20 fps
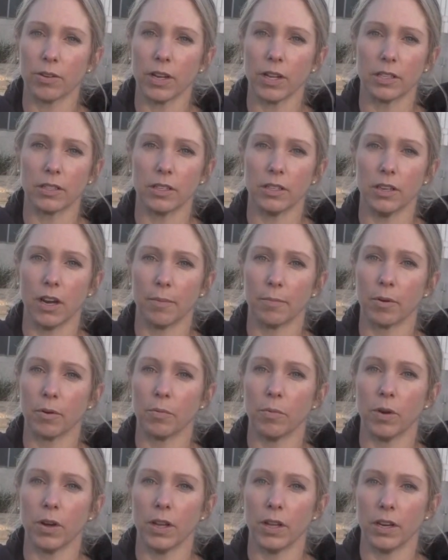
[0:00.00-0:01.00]
It's the number
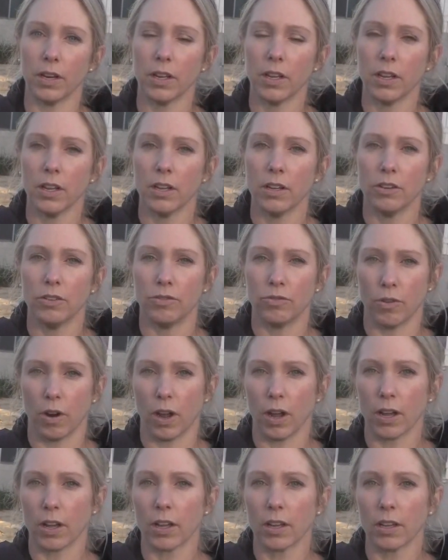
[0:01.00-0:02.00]
one
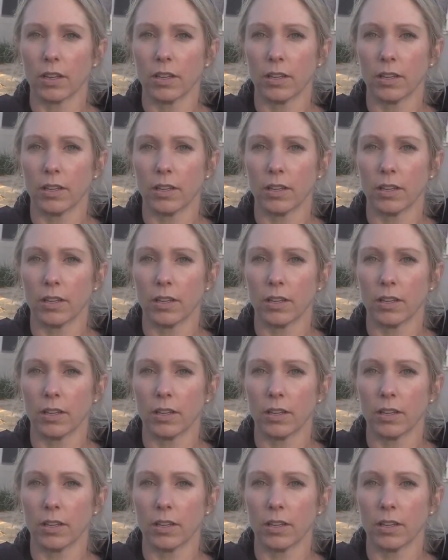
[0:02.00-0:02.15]
drug